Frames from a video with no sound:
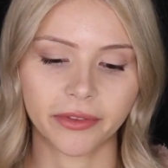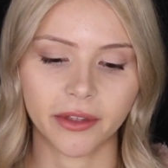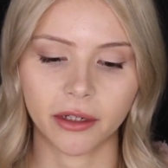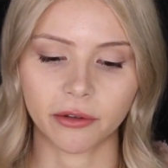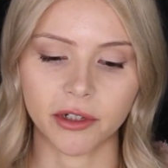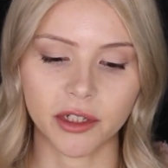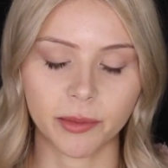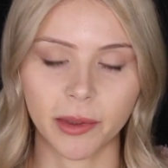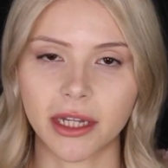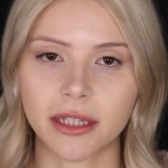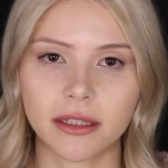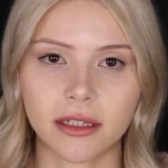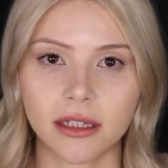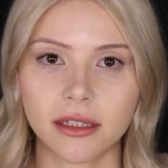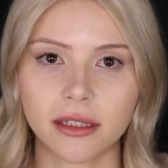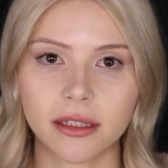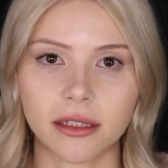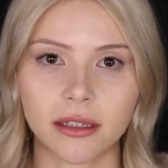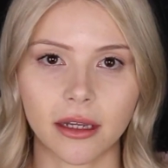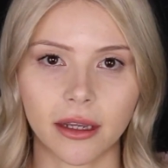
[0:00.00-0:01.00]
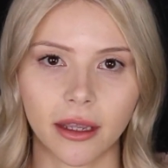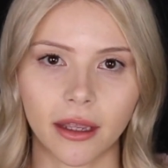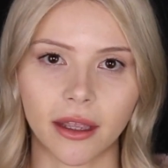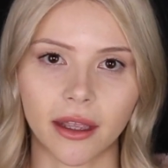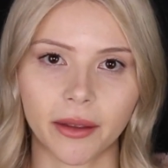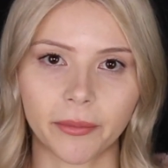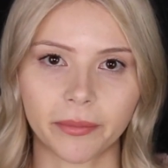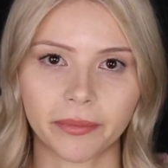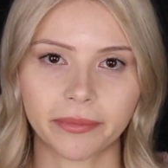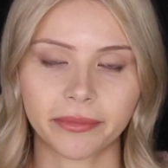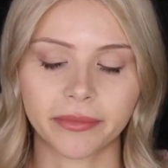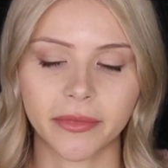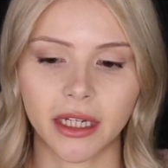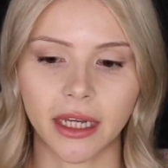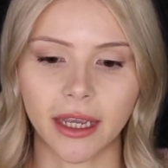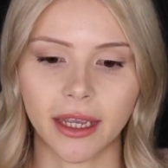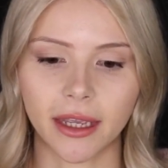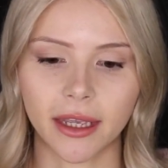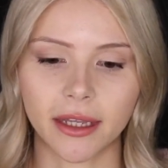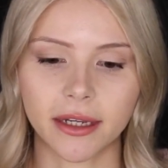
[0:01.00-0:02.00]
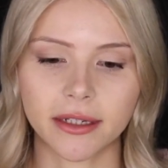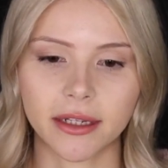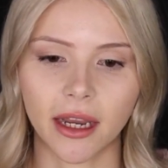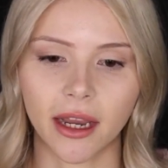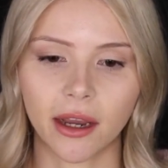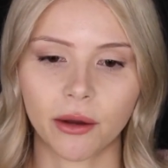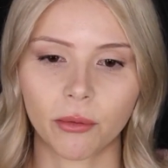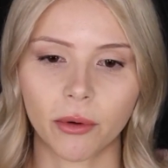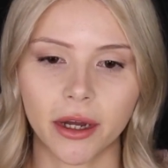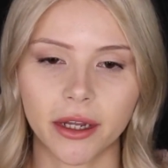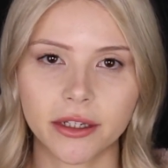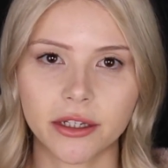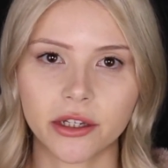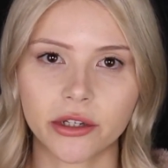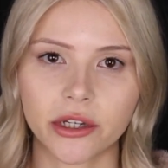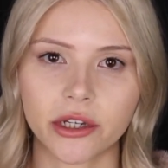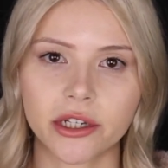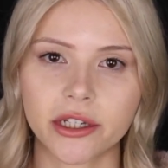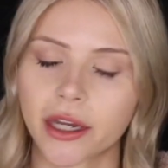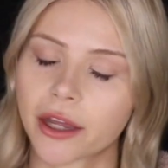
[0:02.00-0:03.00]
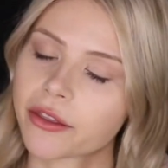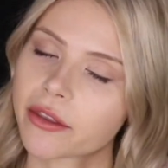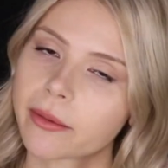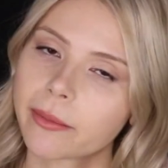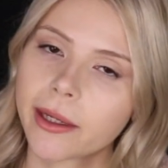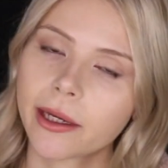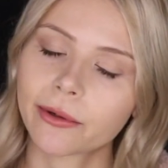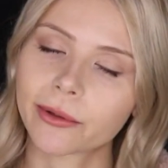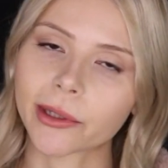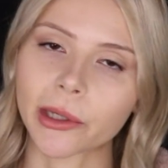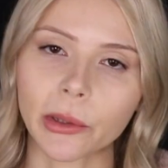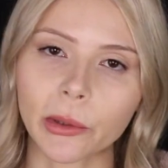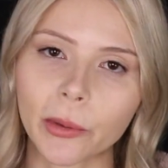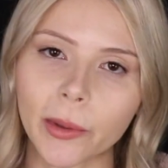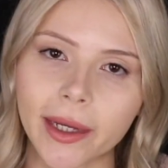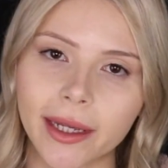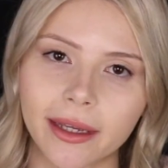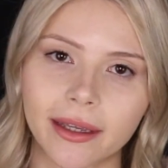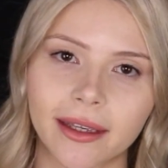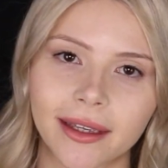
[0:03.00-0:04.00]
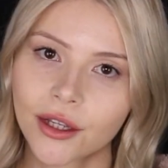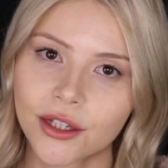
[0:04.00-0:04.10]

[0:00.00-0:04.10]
responses, and I want to just shout them out real quick.